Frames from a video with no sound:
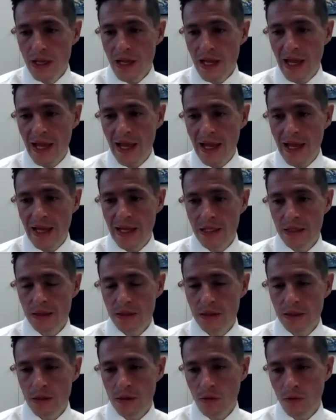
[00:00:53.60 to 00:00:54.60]
And
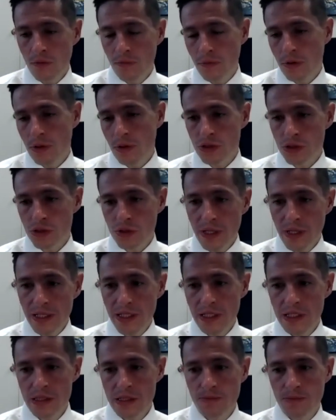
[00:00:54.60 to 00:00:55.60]
the overall trend
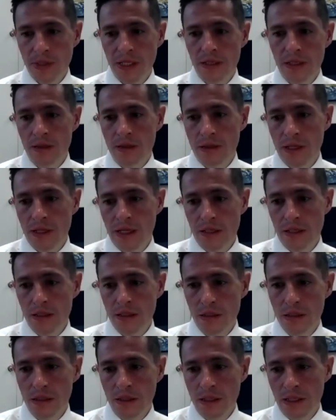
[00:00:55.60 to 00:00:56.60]
has been that
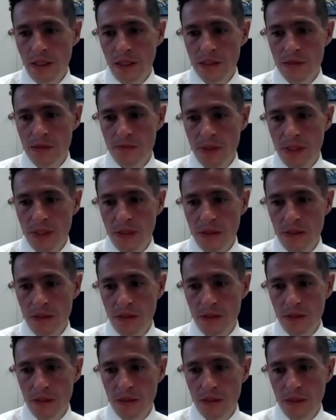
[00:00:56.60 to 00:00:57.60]
it has been